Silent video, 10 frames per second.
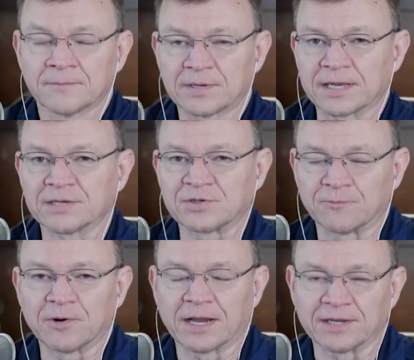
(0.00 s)
but I
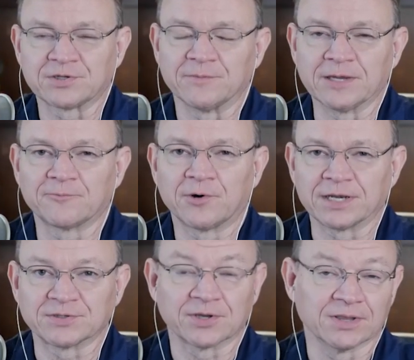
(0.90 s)
guess your main
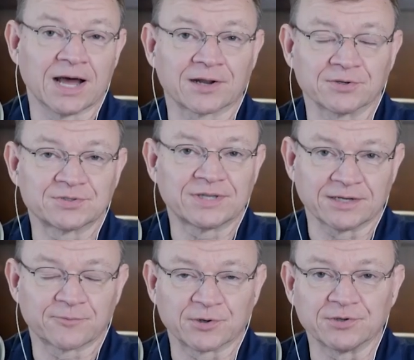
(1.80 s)
point is lagers
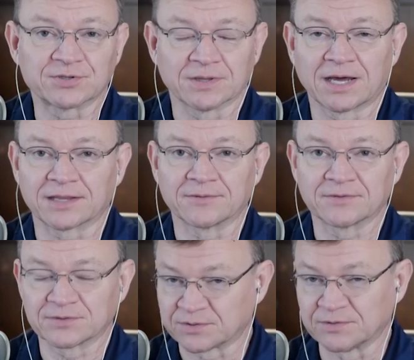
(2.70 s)
tend to produce a lot of
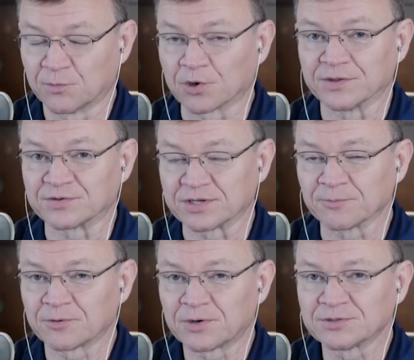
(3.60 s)
more of the
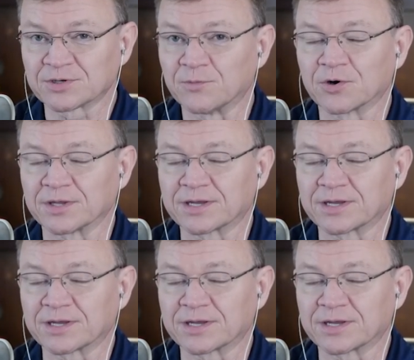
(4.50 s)
simple ones, or more of the